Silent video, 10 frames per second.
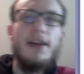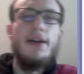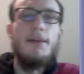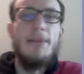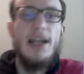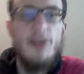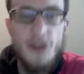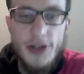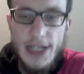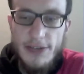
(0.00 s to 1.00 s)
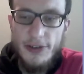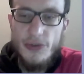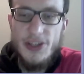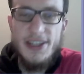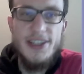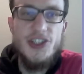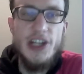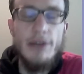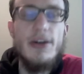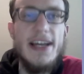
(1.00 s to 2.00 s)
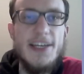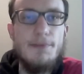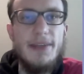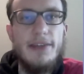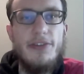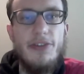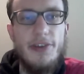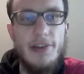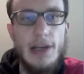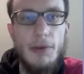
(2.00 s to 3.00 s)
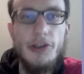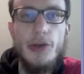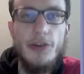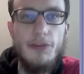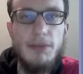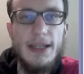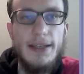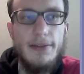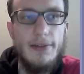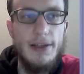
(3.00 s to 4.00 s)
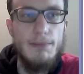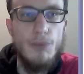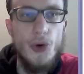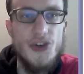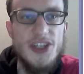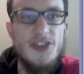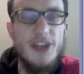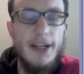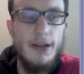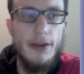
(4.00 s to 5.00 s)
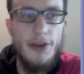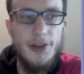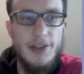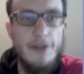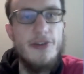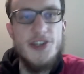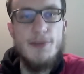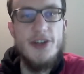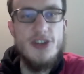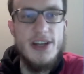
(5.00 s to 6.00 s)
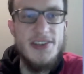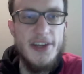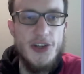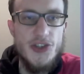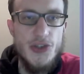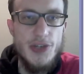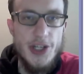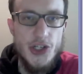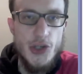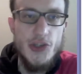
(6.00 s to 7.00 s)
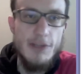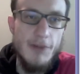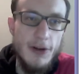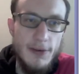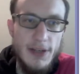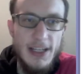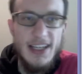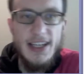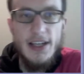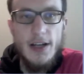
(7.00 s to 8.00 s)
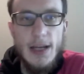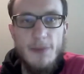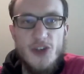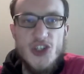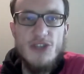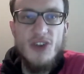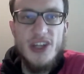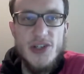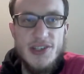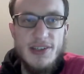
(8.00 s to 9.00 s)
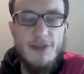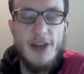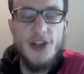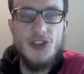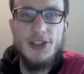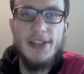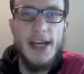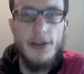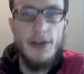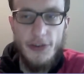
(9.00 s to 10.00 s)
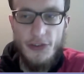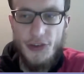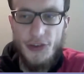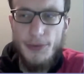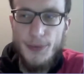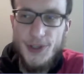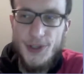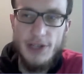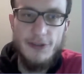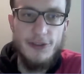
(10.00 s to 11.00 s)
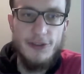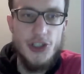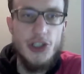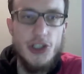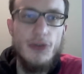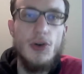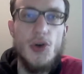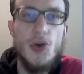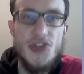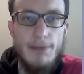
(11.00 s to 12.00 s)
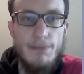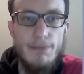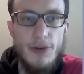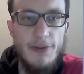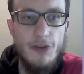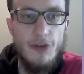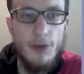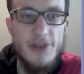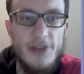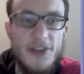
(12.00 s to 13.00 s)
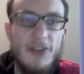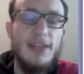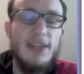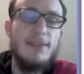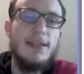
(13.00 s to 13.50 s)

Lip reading: after covering the general aspects, I will now explain in more detail the different specializations you can choose among. First of all, there's functional nanosystems, which I've shown the course handbook before previously.